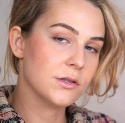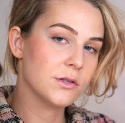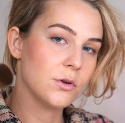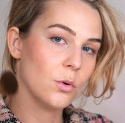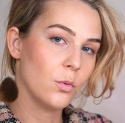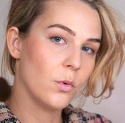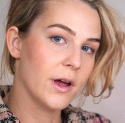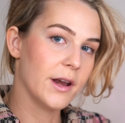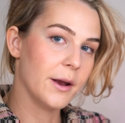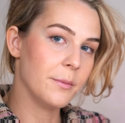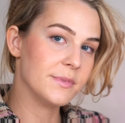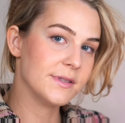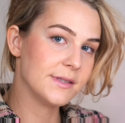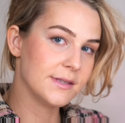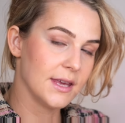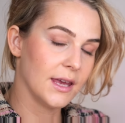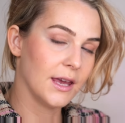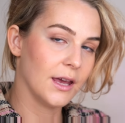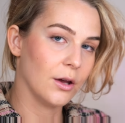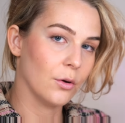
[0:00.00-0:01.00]
So what I'm
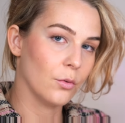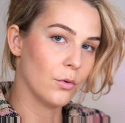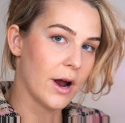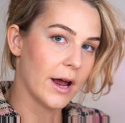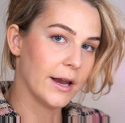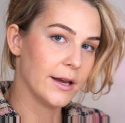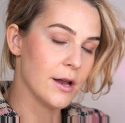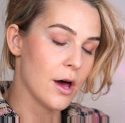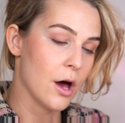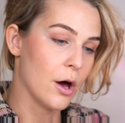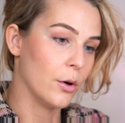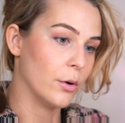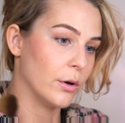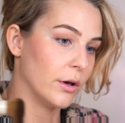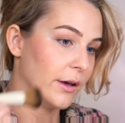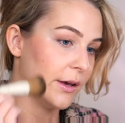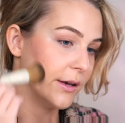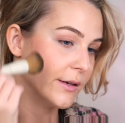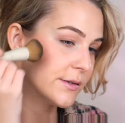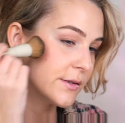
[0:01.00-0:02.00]
seeing right now
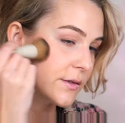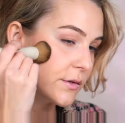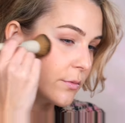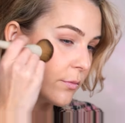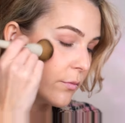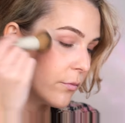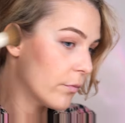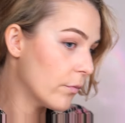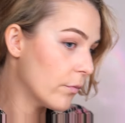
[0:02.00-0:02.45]
is